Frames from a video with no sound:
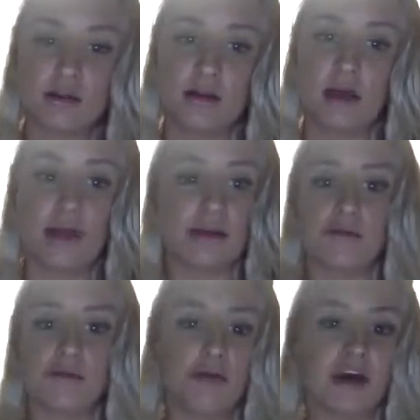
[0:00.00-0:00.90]
Like,
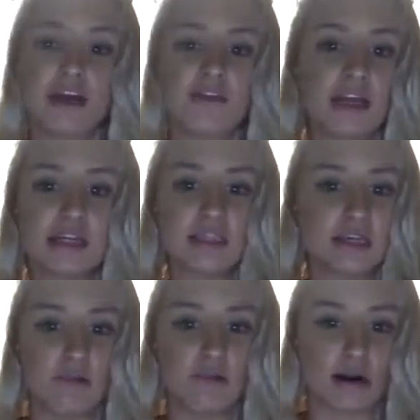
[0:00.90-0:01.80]
what even is
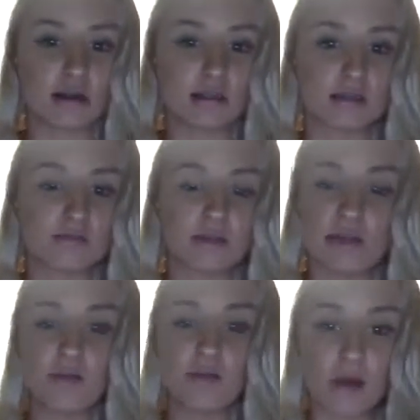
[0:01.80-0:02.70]
Itworks? They
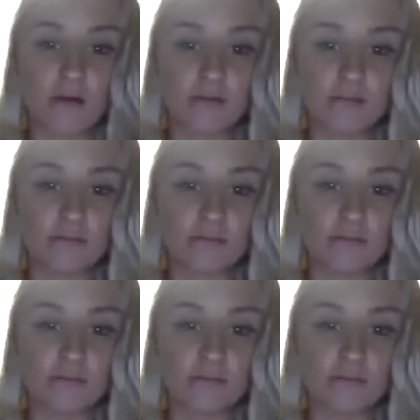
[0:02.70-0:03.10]
don't know.